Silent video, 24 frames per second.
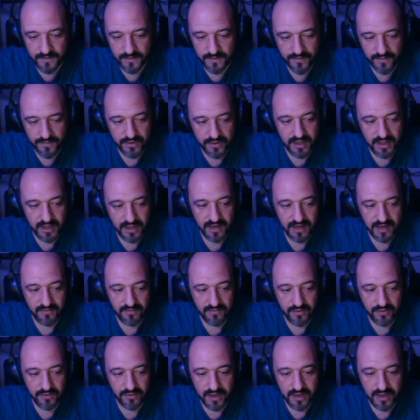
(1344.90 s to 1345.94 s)
you can have a
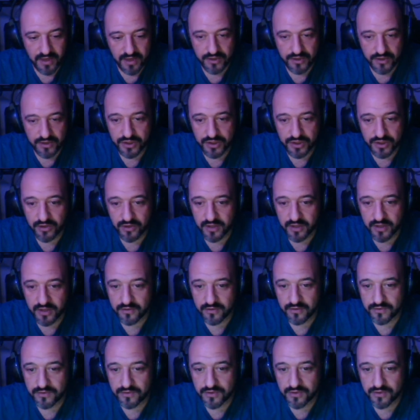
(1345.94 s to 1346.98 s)
look at energy
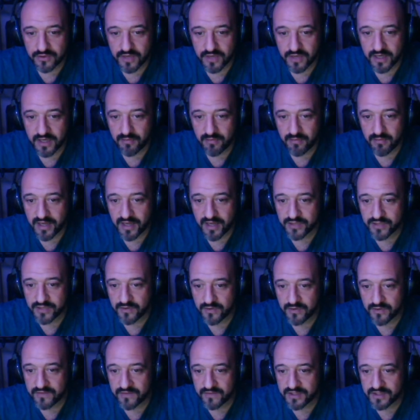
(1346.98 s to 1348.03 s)
connector. So I can place one
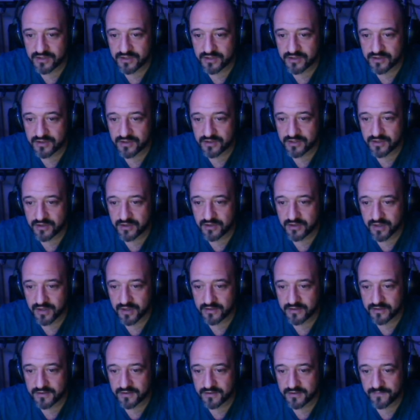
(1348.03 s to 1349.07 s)
of these energy
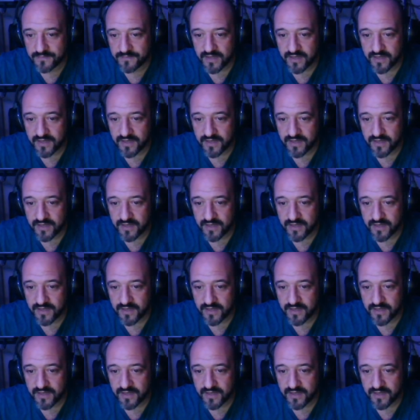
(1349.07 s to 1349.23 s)
connectors.